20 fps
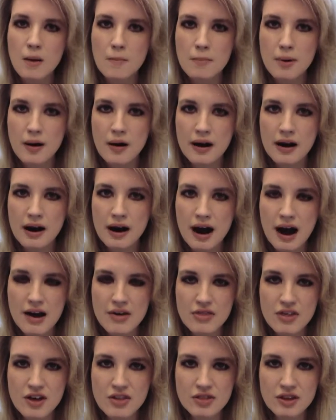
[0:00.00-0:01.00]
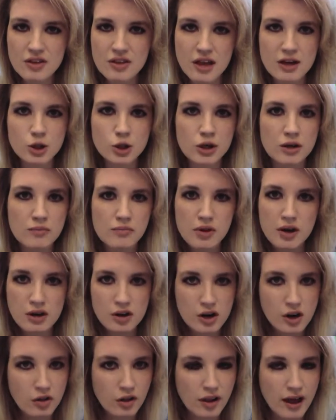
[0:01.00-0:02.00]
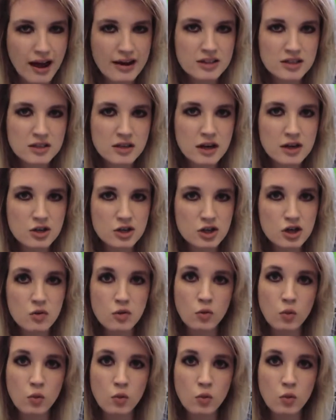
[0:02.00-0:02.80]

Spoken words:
But I think that they should, the last thing they need to do,